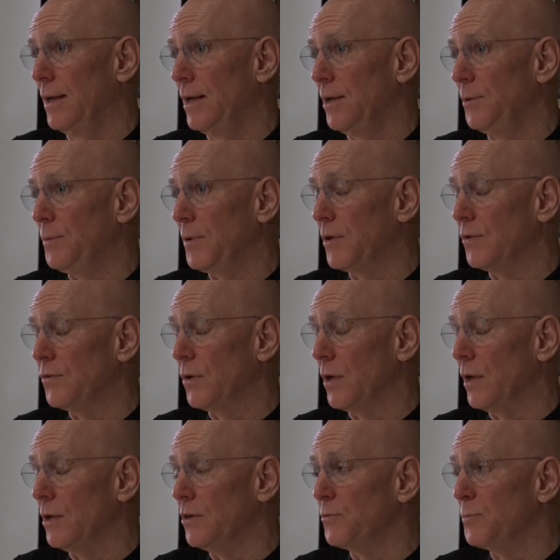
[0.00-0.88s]
is because
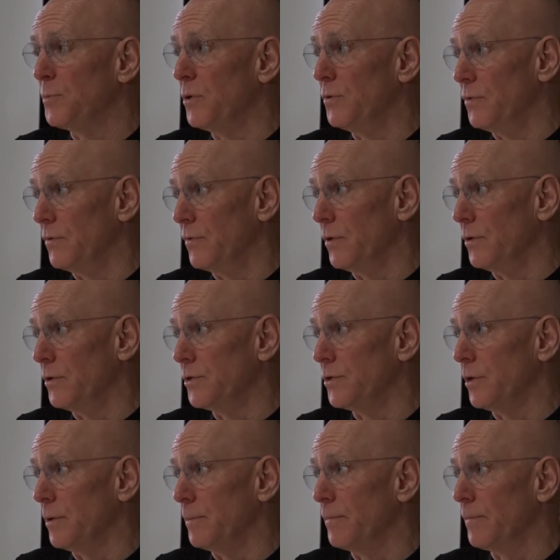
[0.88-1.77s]
again, it's proof of
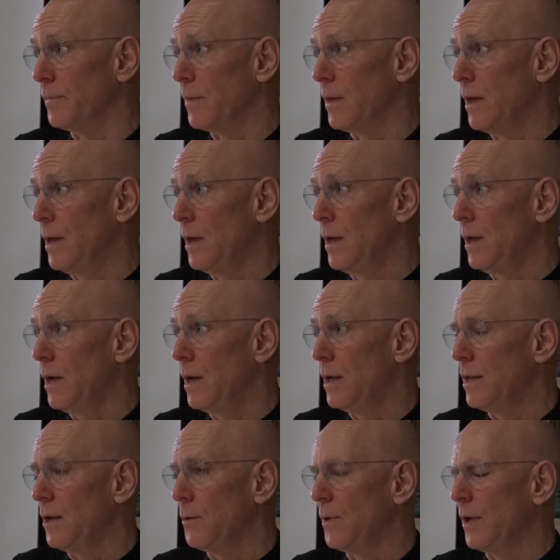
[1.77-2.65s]
ownership.
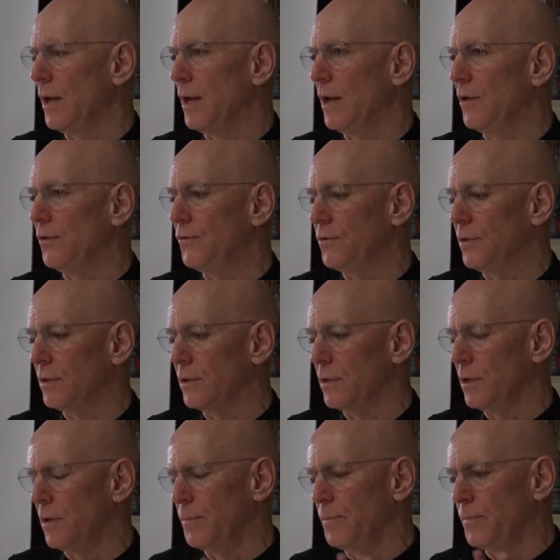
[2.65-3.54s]
And they realize
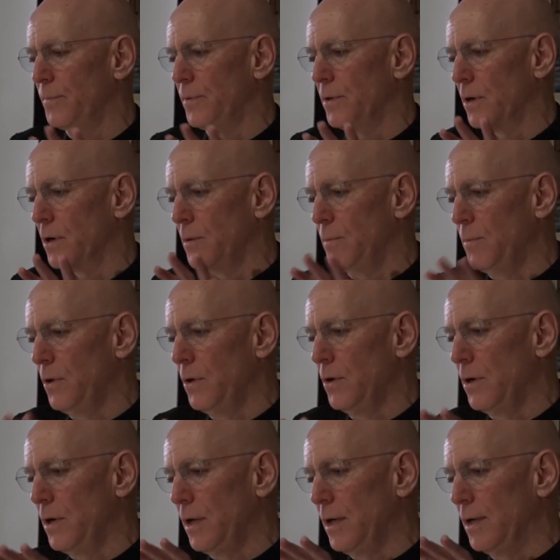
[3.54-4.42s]
that their, their
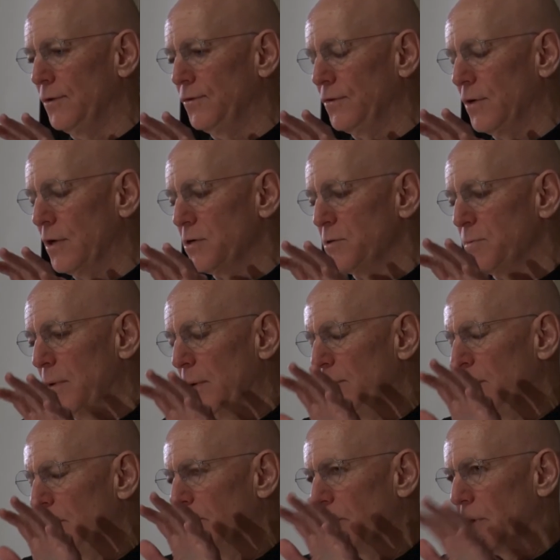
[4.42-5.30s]
community as such may
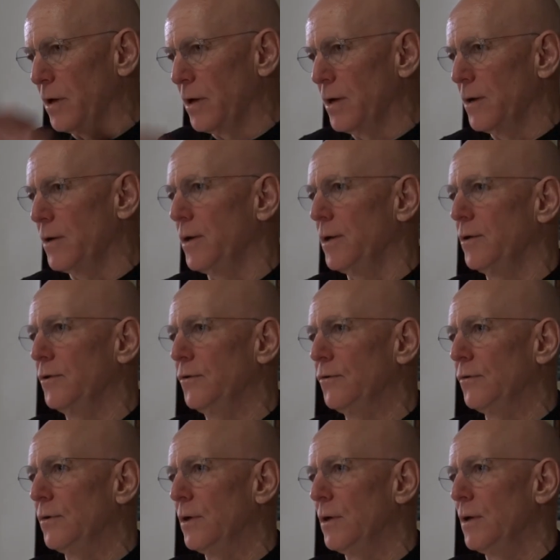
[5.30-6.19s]
be
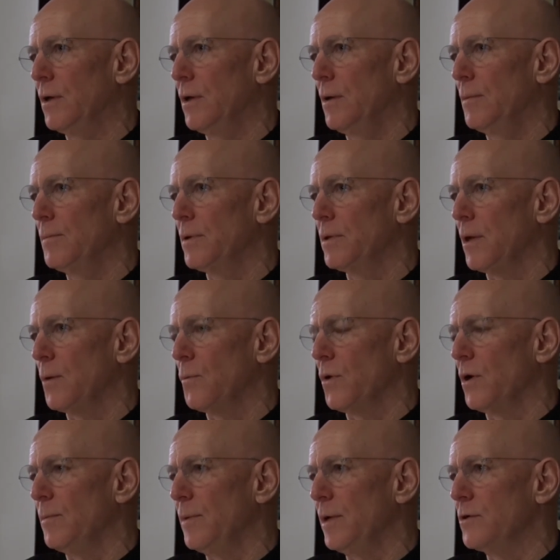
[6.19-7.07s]
precarious, but they
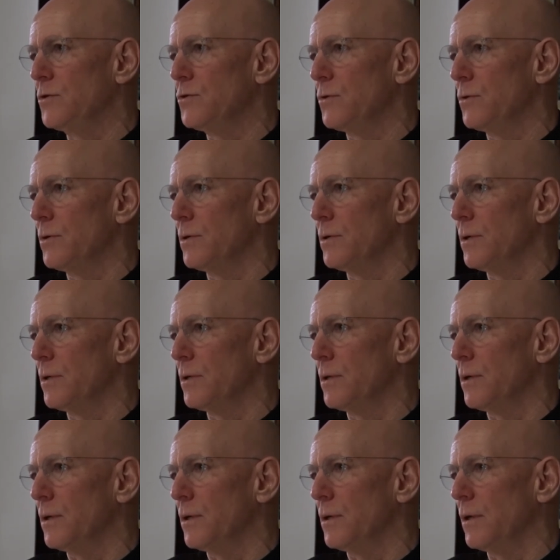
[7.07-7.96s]
want to make sure
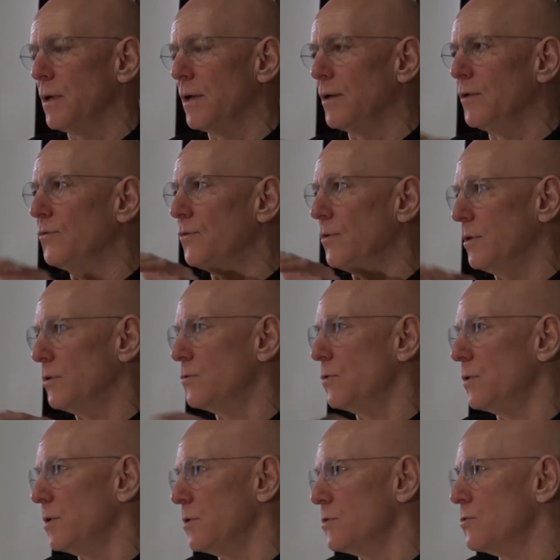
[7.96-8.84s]
that their legacy and
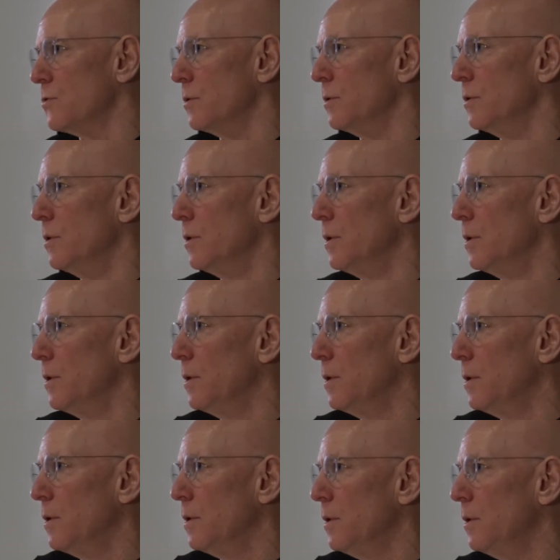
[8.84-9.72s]
tradition
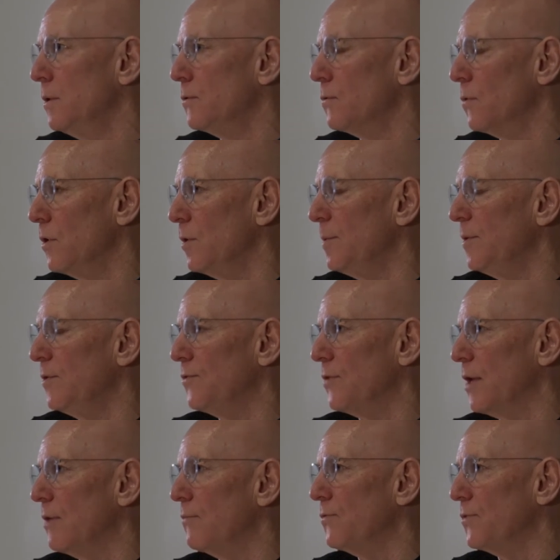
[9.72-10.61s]
is going to be
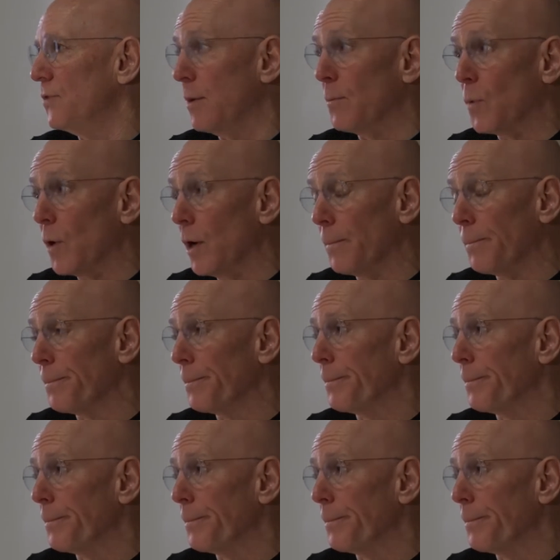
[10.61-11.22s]
safe somewhere.